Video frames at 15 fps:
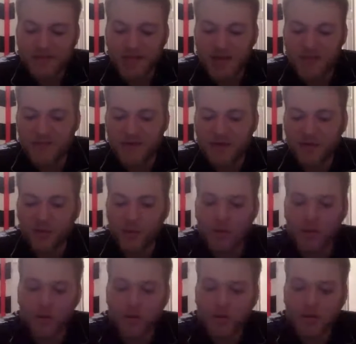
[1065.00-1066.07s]
and found
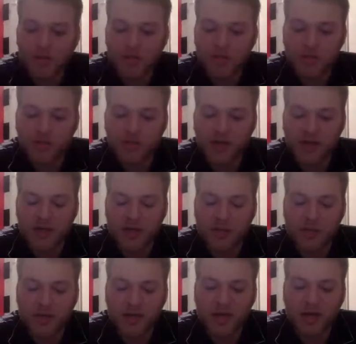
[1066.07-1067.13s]
oil. She tried to
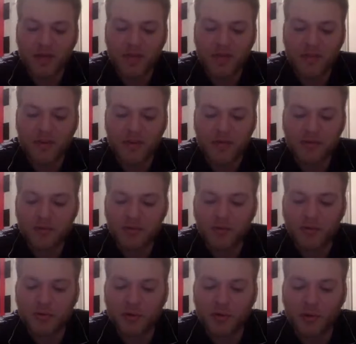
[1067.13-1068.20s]
open another, but
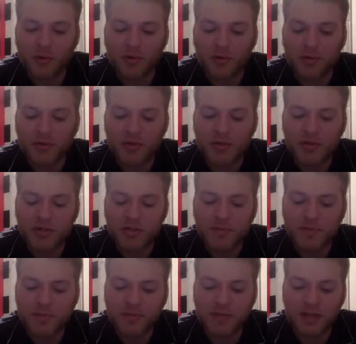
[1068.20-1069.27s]
could not. She
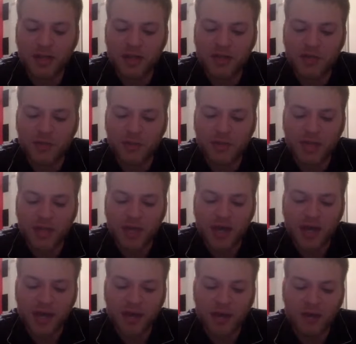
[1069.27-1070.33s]
put her ear to it
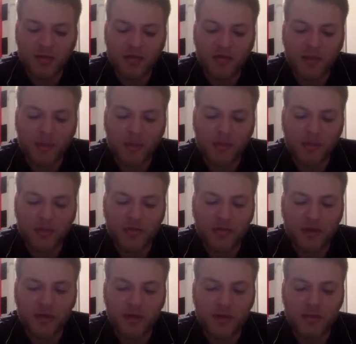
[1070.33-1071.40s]
and heard someone
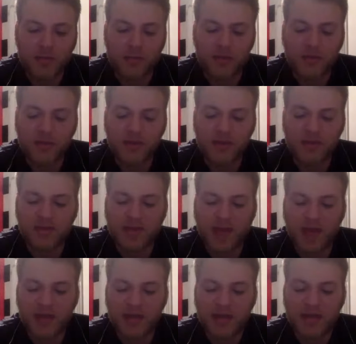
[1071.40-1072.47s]
stirring and breathing
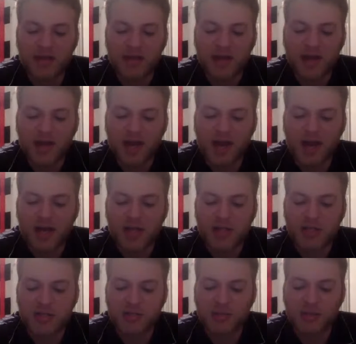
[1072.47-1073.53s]
inside. "Ah,"
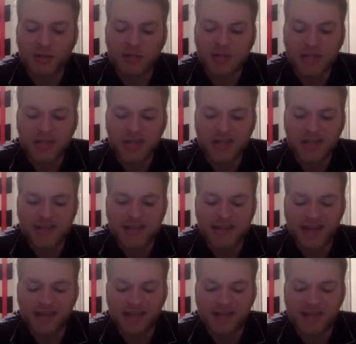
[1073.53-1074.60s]
she thought,
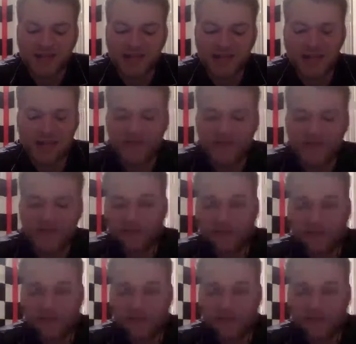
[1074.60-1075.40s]
"that's an evil